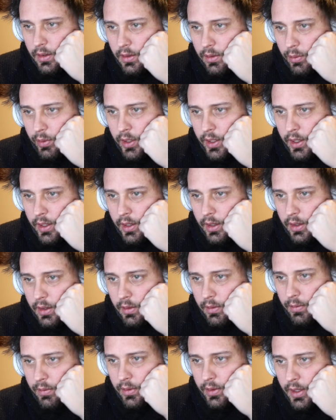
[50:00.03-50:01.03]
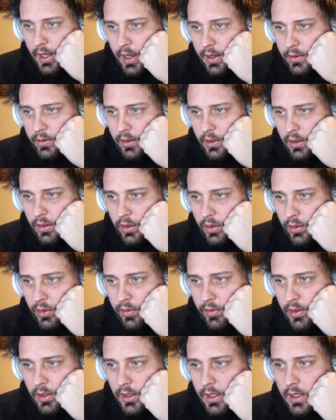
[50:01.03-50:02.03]
We have the ASCII code
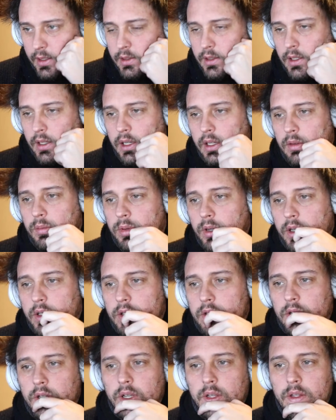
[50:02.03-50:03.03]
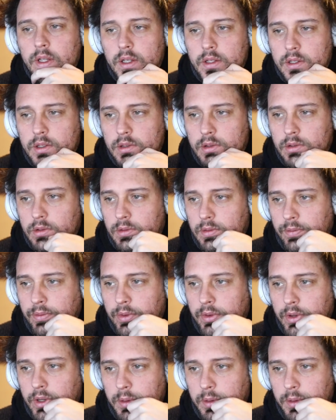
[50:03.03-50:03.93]
of the last key pressed. Okay, that's for